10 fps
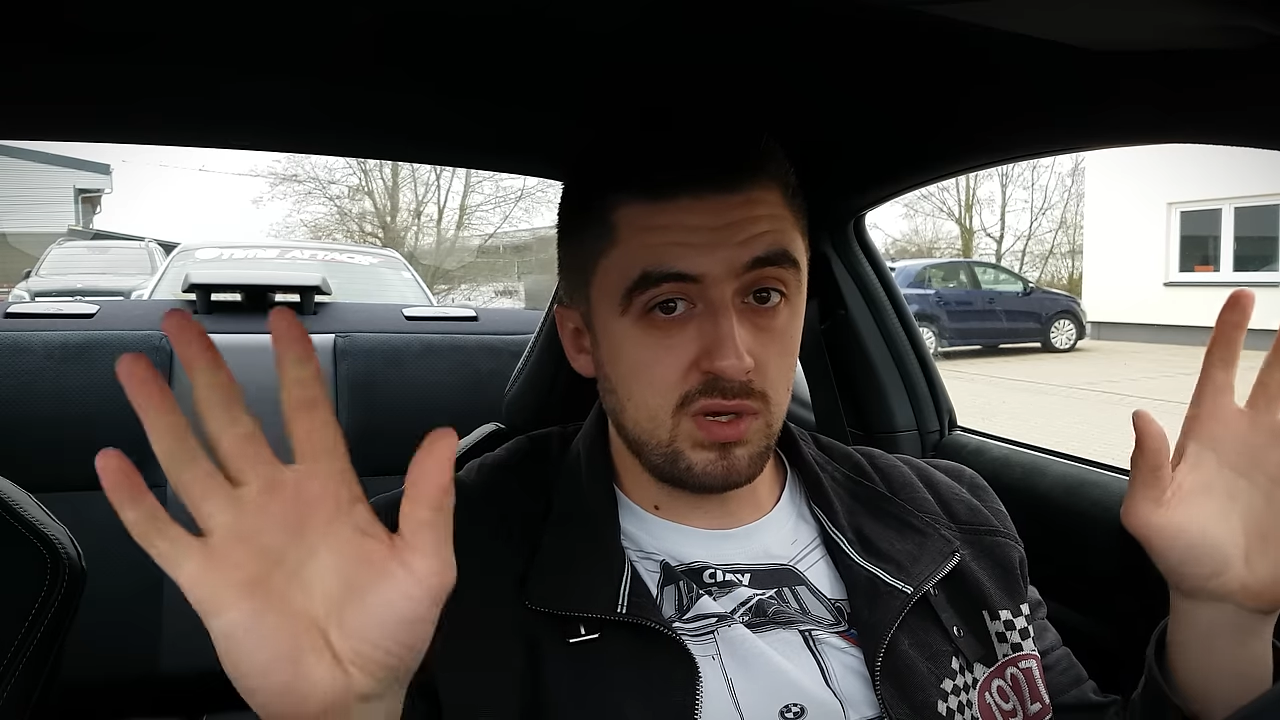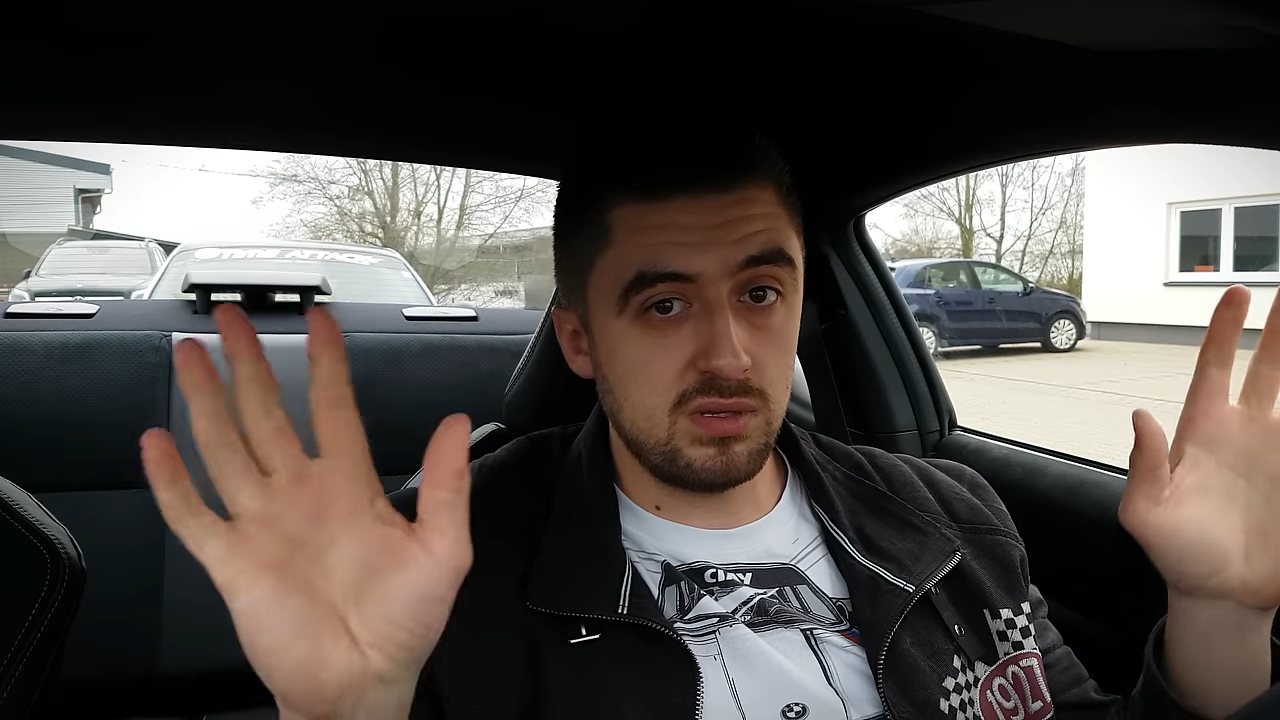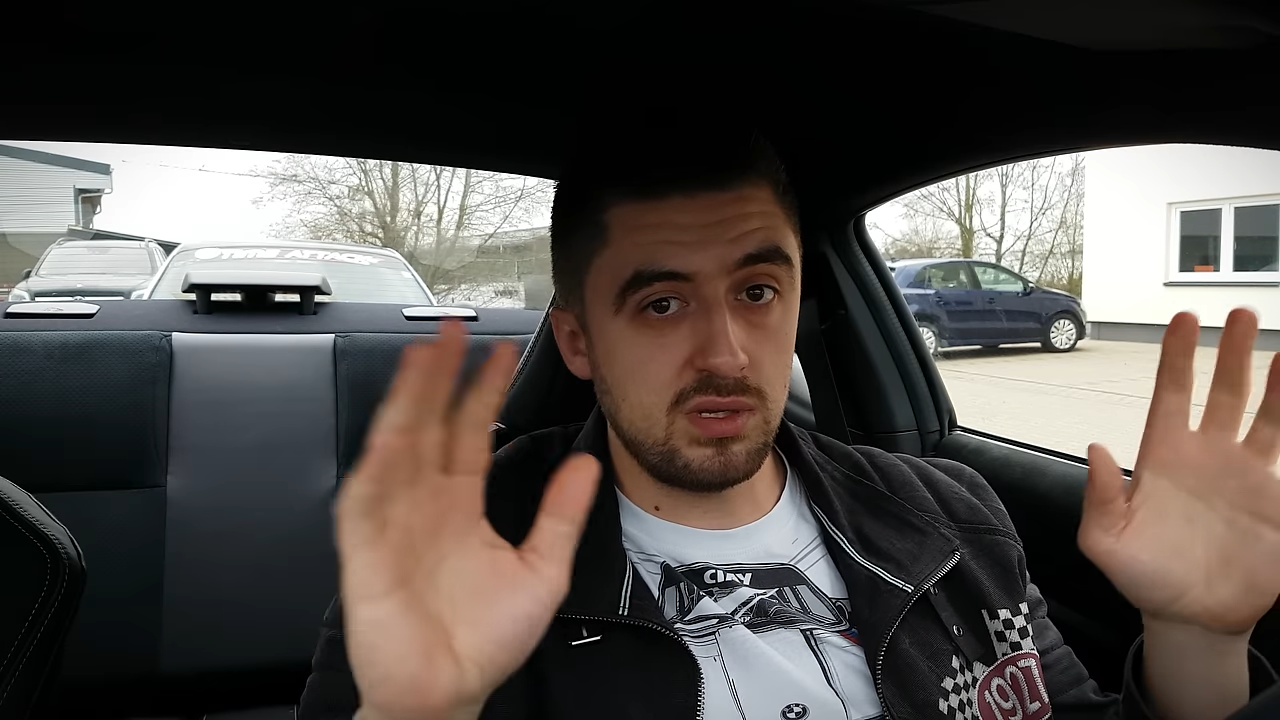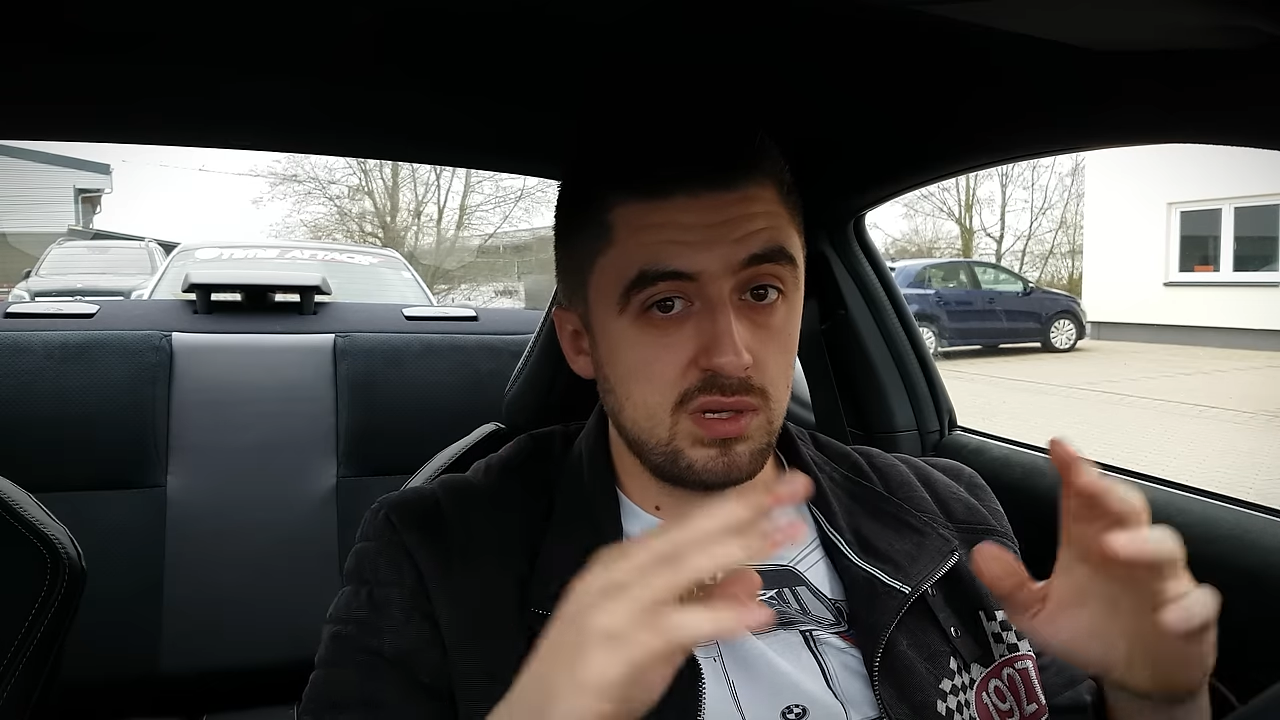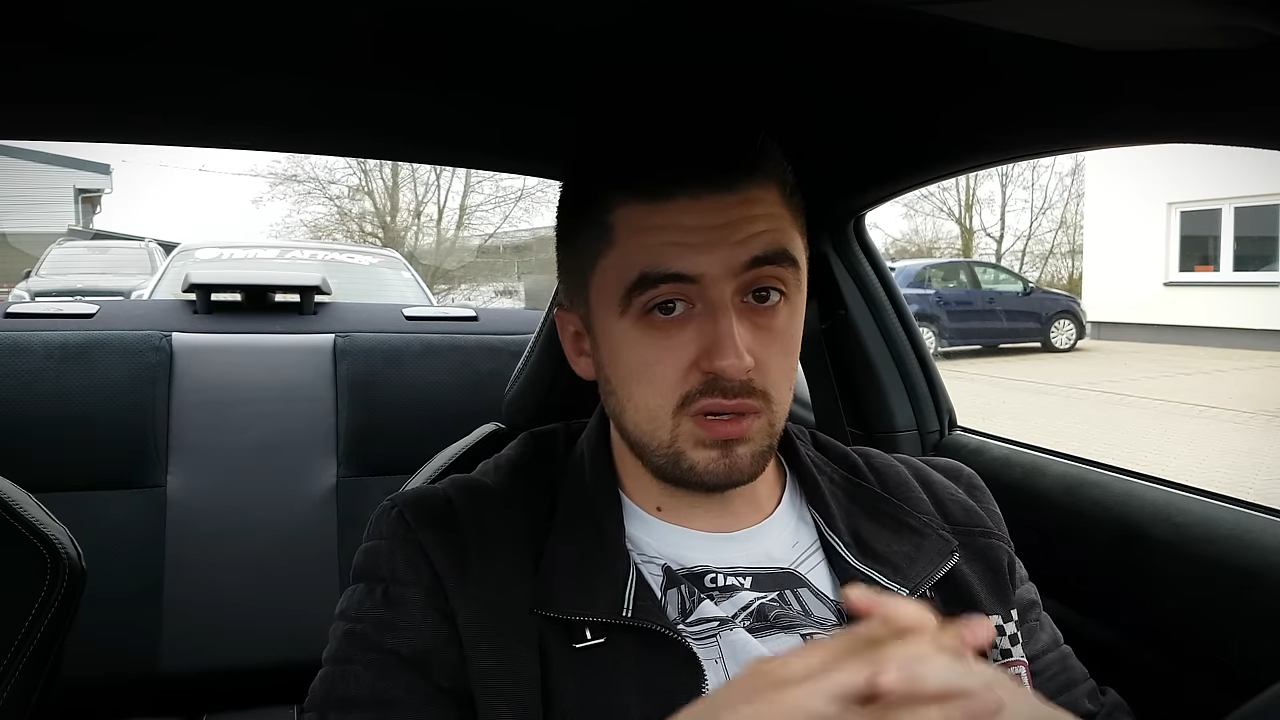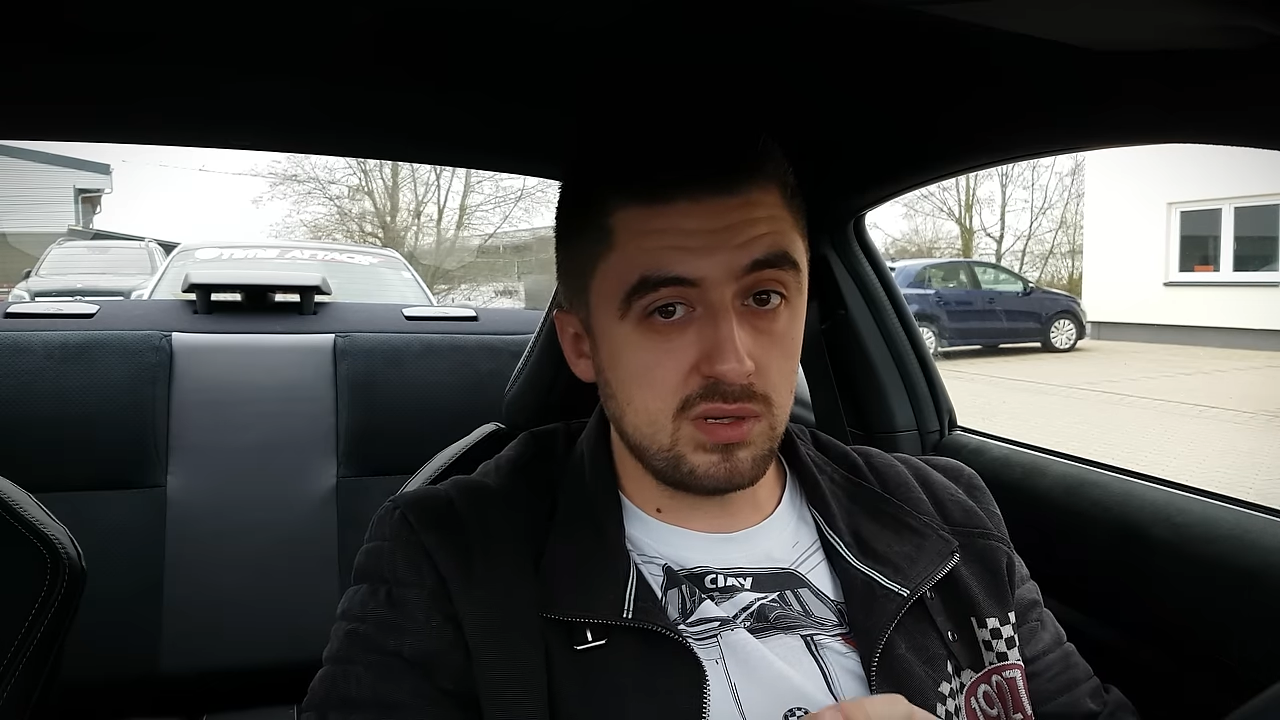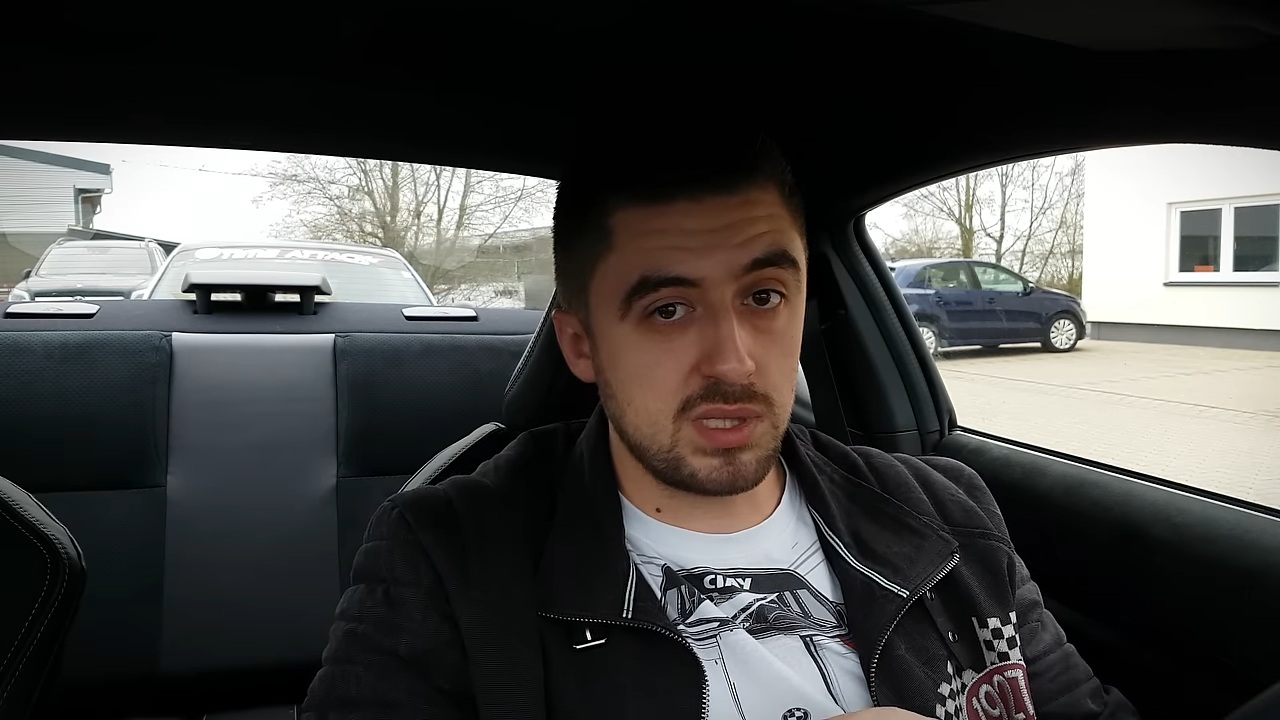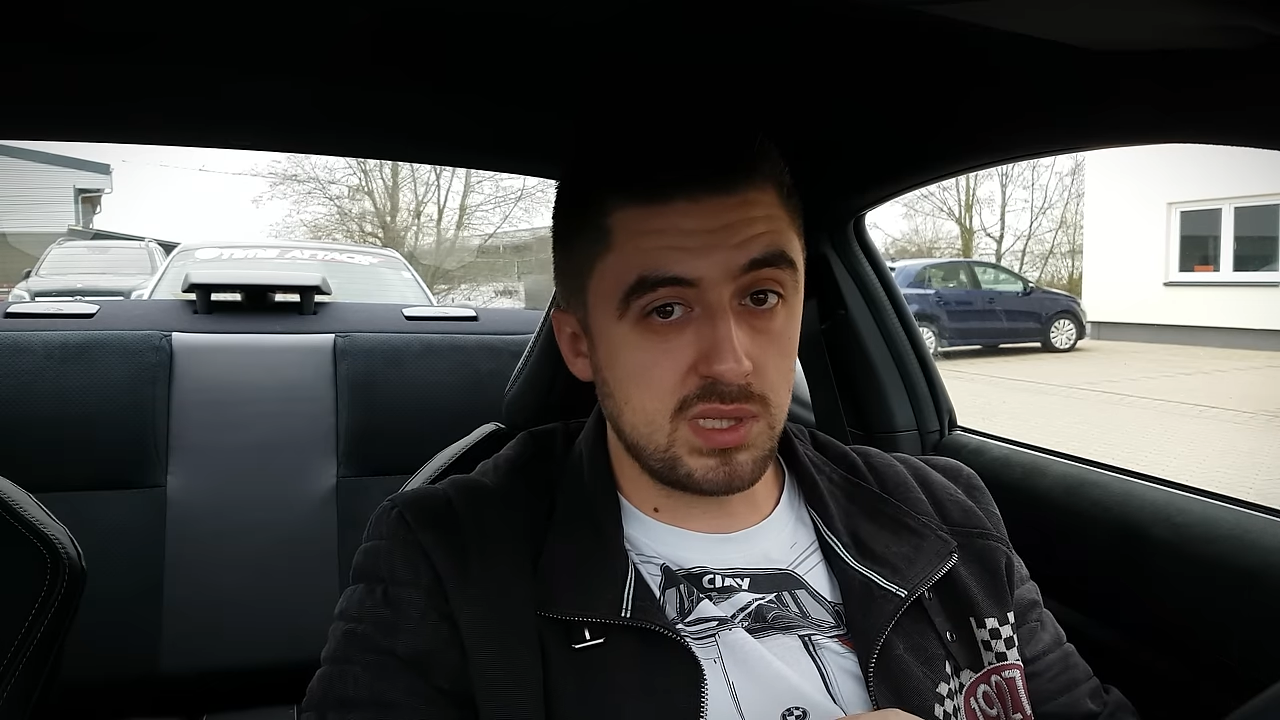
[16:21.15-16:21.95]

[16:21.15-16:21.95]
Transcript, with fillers: on uh,